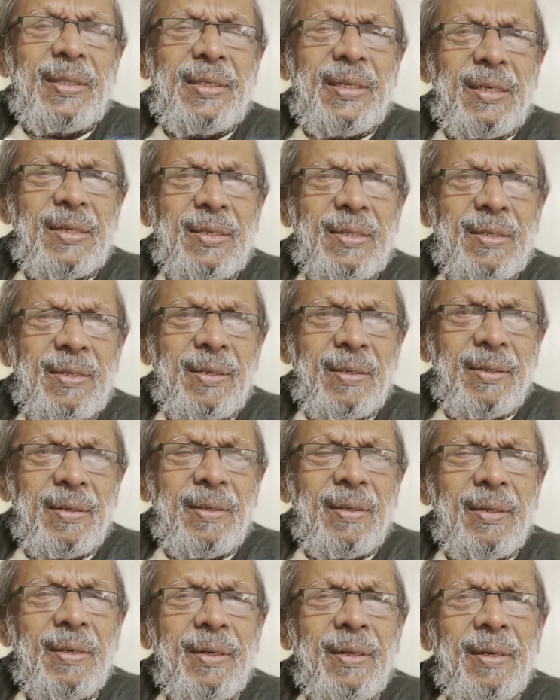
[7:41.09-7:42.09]
just
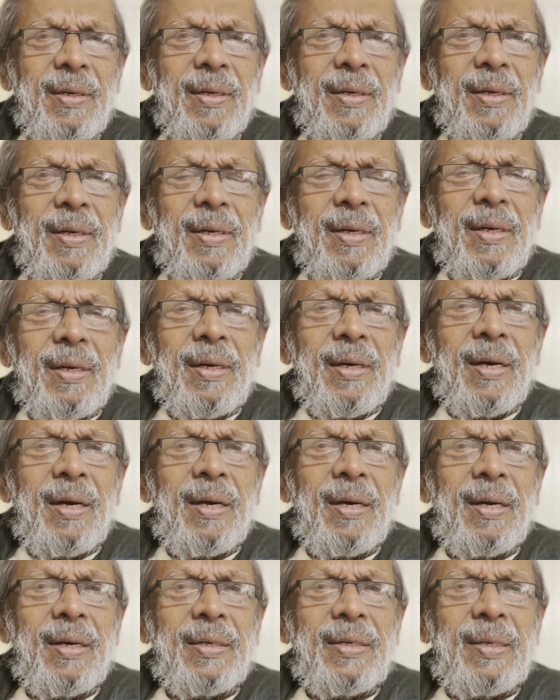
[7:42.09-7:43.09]

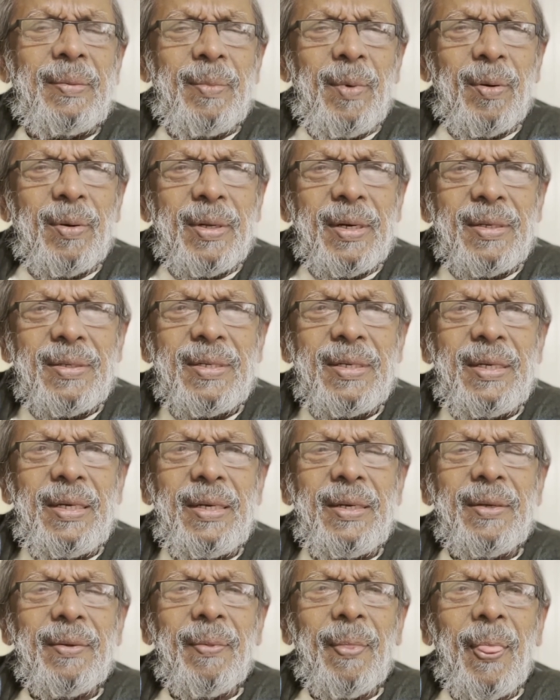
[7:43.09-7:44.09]

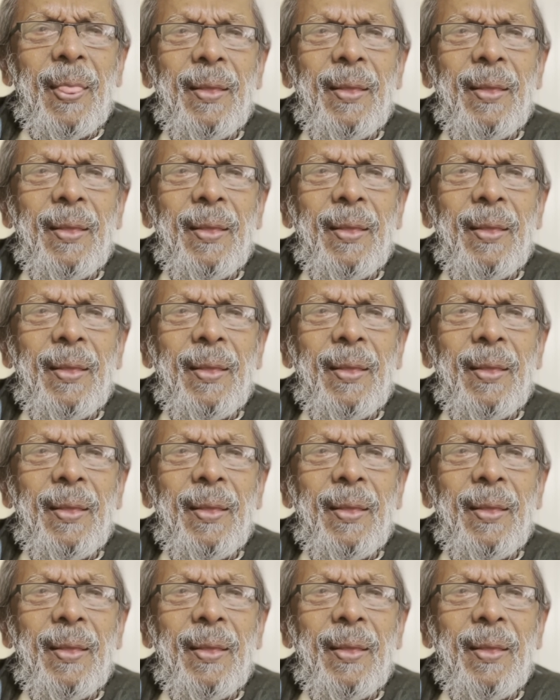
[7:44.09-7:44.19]
democracy